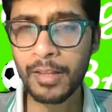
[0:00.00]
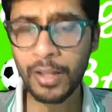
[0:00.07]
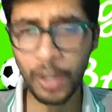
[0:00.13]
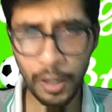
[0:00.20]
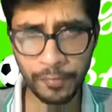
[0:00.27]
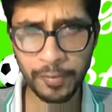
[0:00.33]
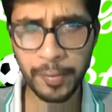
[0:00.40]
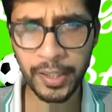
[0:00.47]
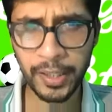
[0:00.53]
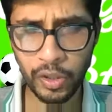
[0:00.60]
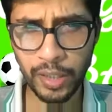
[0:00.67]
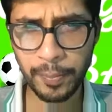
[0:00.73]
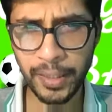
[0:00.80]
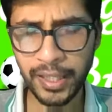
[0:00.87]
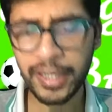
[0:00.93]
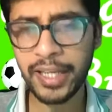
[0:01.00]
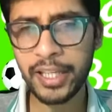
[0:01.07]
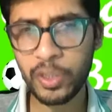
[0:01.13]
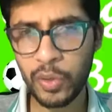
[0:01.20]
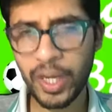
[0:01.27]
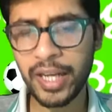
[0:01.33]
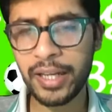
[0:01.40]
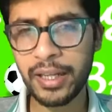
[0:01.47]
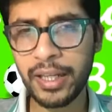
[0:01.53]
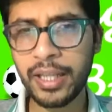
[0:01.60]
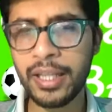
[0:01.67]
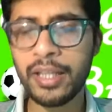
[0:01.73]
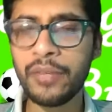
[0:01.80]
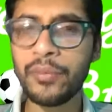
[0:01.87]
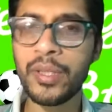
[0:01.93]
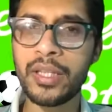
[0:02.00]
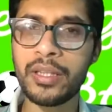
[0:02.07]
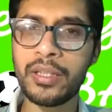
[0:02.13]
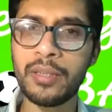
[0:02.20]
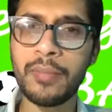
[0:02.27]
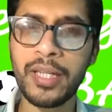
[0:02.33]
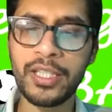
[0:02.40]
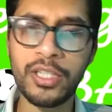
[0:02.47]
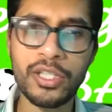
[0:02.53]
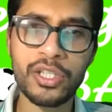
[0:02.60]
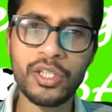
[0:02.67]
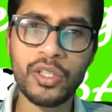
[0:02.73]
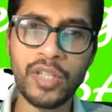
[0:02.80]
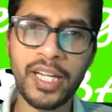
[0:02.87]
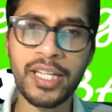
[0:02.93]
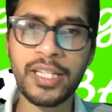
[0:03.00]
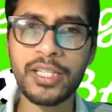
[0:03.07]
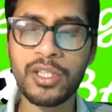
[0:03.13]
of a better head to head with Manchester United,